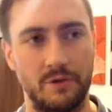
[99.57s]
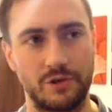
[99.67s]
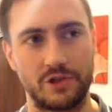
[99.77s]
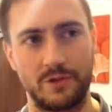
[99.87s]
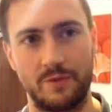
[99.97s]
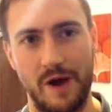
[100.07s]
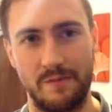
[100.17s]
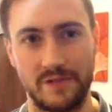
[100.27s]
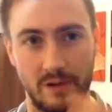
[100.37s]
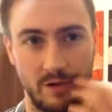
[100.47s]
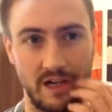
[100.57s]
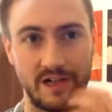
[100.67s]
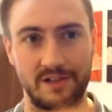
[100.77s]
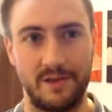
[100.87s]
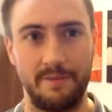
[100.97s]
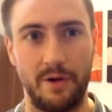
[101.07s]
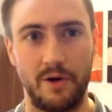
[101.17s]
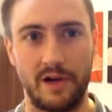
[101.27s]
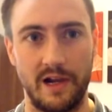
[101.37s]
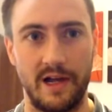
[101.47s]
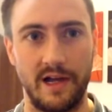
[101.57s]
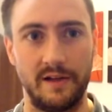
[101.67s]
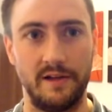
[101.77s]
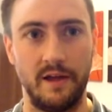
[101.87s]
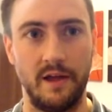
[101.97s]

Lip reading: there were some reps that were, like say, borderline,